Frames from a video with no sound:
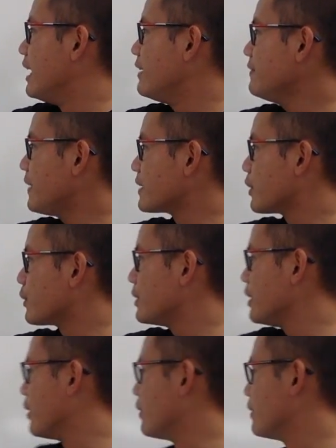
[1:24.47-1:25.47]
n
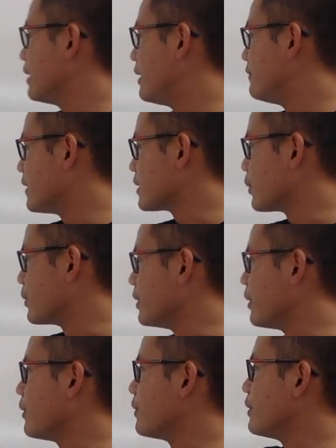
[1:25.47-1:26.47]
factorial, n
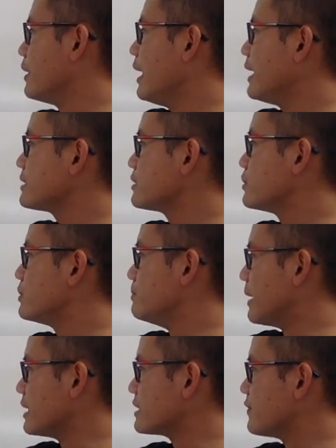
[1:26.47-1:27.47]
factorial, x
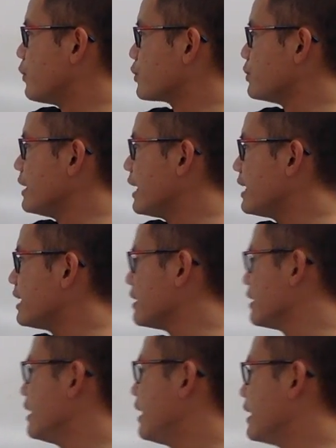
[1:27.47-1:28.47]
minus 4 to the n,